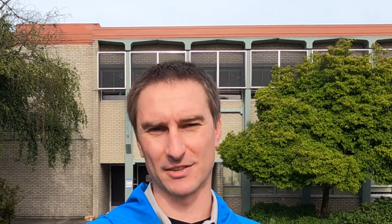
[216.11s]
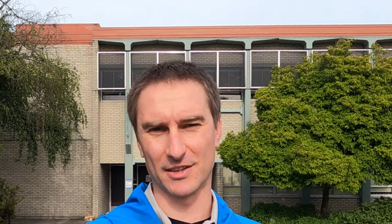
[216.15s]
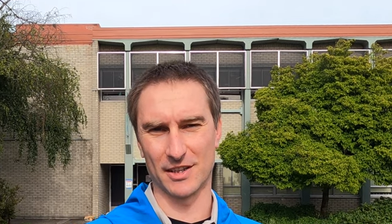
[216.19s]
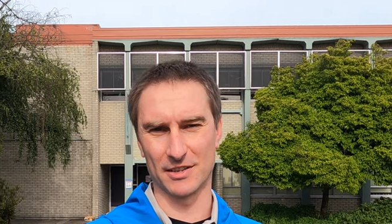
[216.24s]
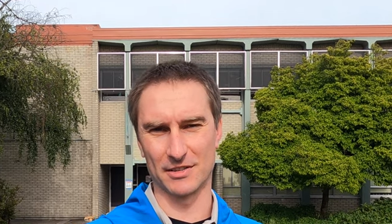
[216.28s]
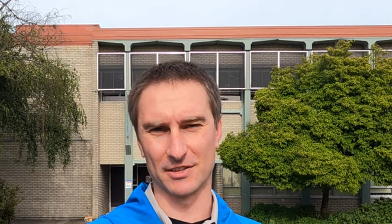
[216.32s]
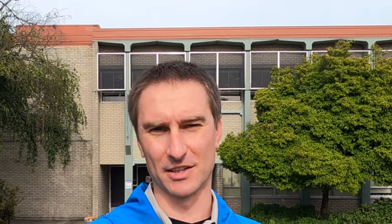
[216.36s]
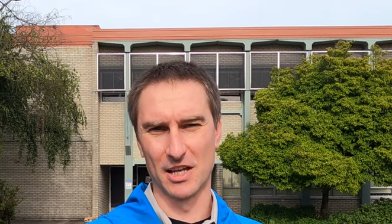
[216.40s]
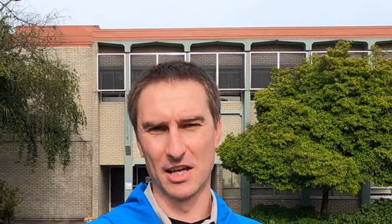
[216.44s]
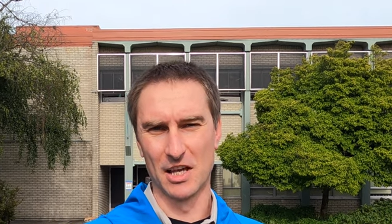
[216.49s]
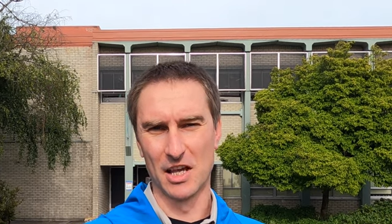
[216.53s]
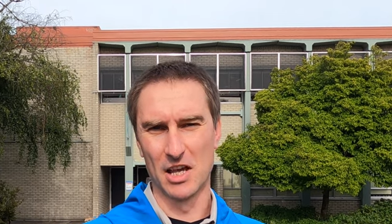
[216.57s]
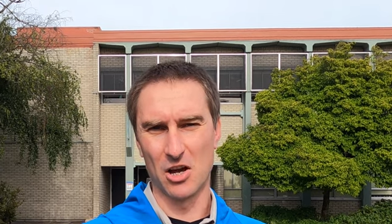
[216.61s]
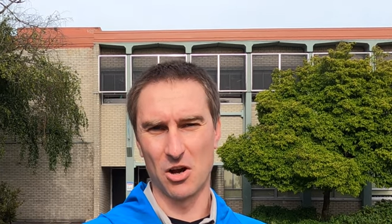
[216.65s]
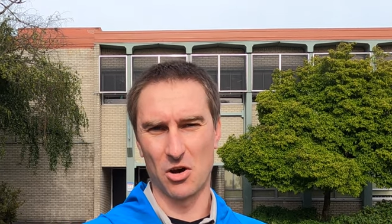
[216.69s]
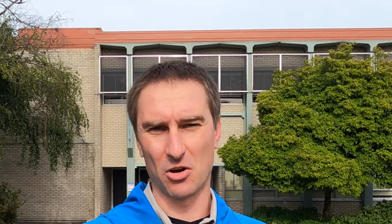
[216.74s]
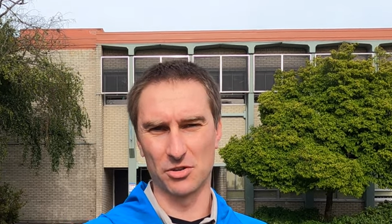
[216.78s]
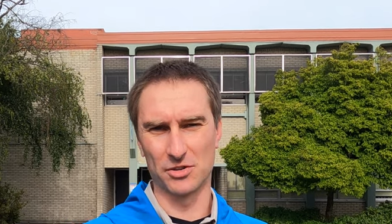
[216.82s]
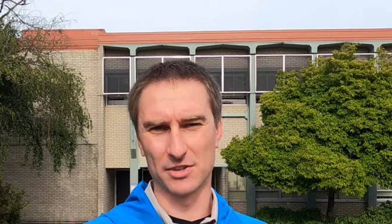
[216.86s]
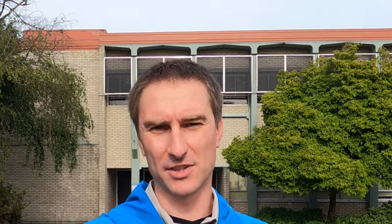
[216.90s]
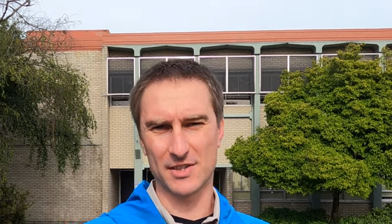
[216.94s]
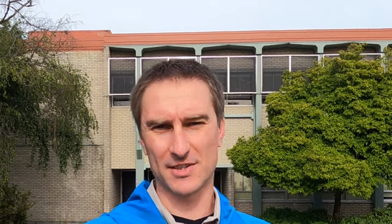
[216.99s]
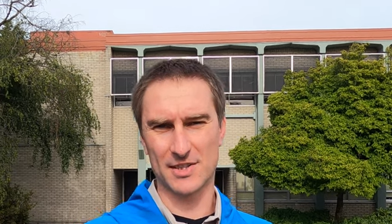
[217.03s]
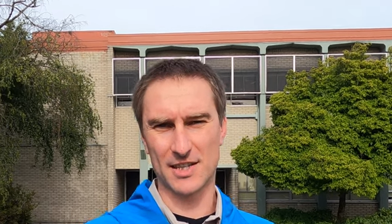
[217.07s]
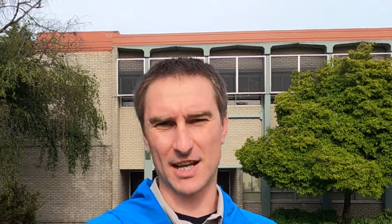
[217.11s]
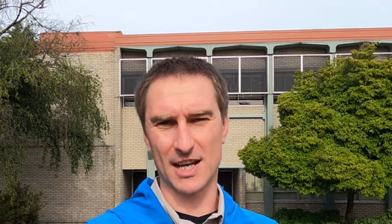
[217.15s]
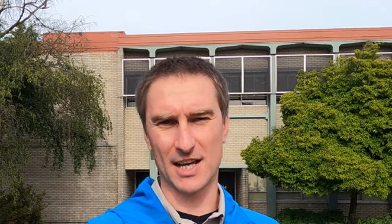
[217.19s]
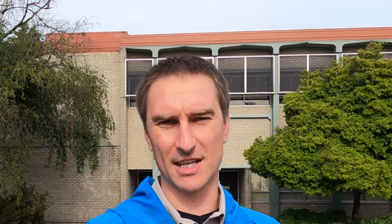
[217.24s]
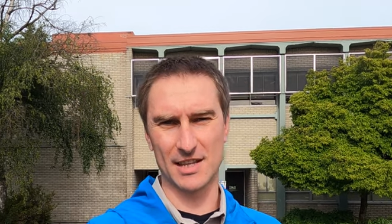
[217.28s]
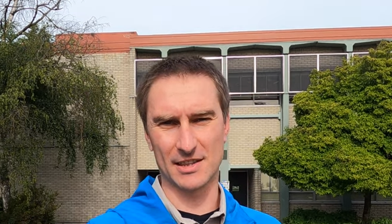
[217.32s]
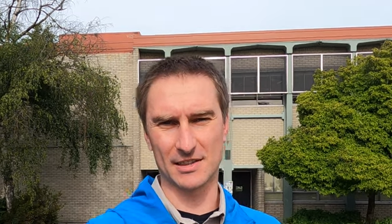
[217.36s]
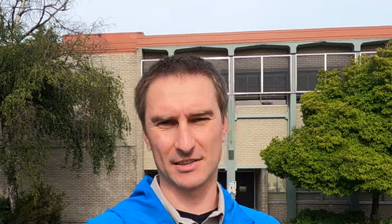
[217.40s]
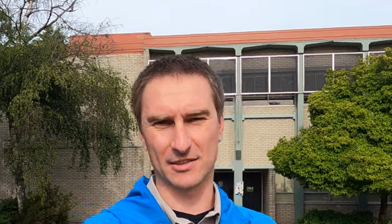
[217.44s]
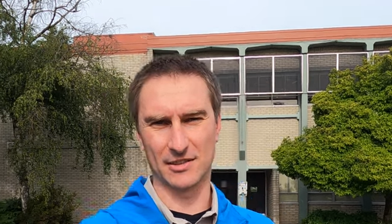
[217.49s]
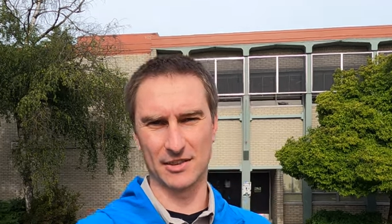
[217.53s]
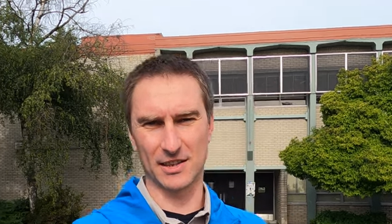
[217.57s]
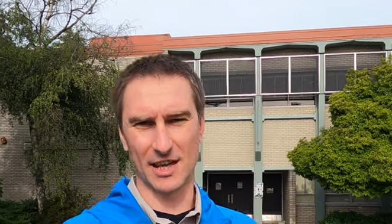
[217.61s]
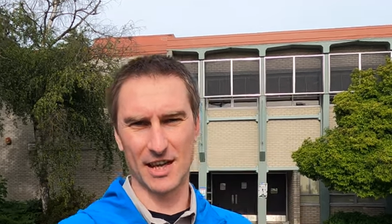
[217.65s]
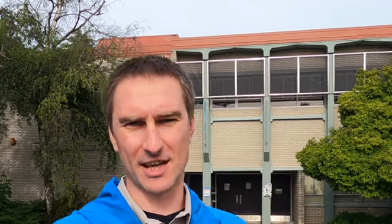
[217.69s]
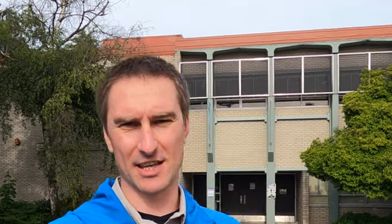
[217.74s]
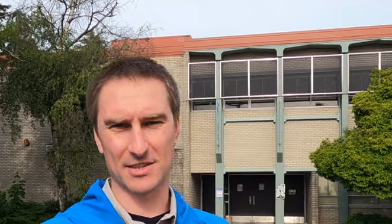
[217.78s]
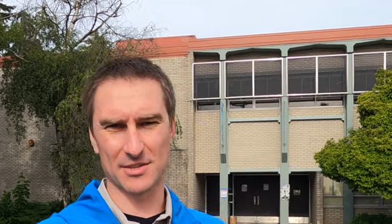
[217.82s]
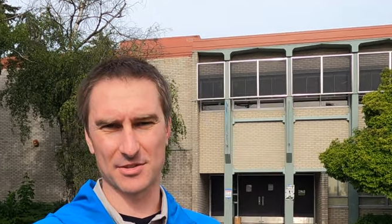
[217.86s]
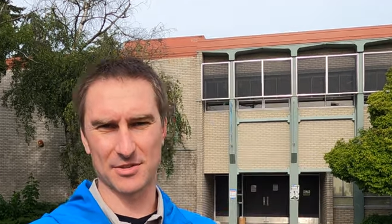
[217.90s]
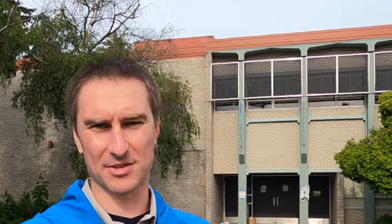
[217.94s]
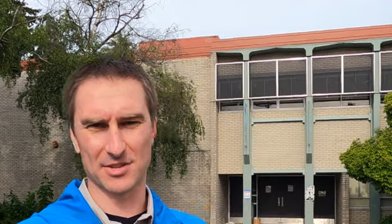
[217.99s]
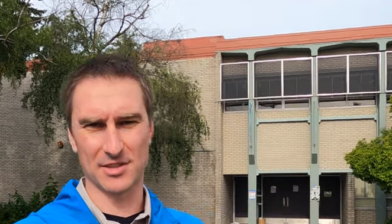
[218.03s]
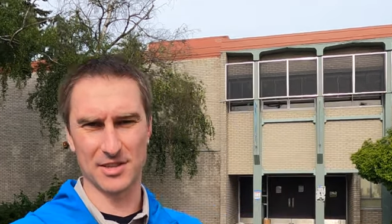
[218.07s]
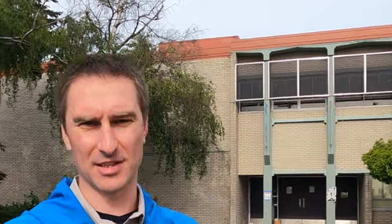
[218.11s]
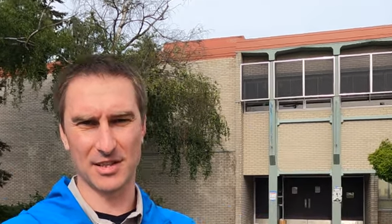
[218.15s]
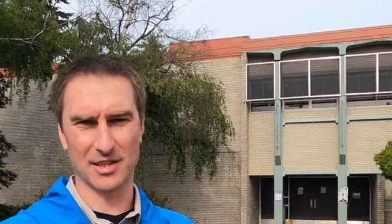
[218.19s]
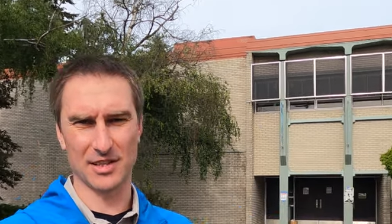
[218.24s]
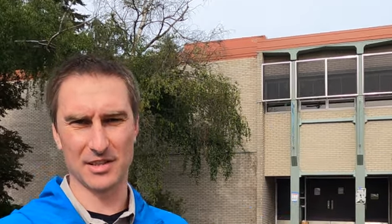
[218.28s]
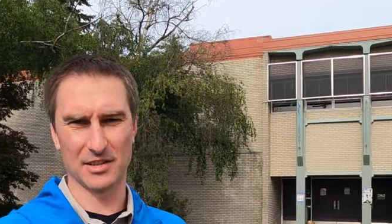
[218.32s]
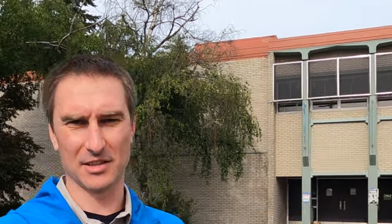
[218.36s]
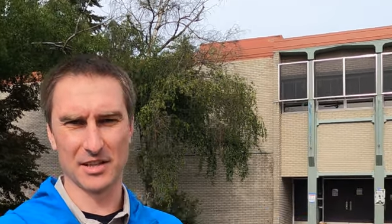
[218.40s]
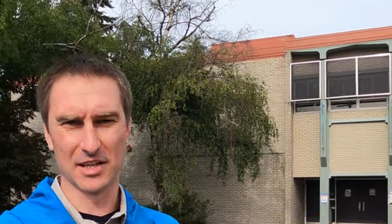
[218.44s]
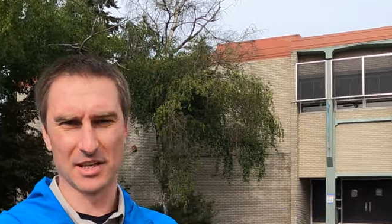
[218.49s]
And on this side, as you see,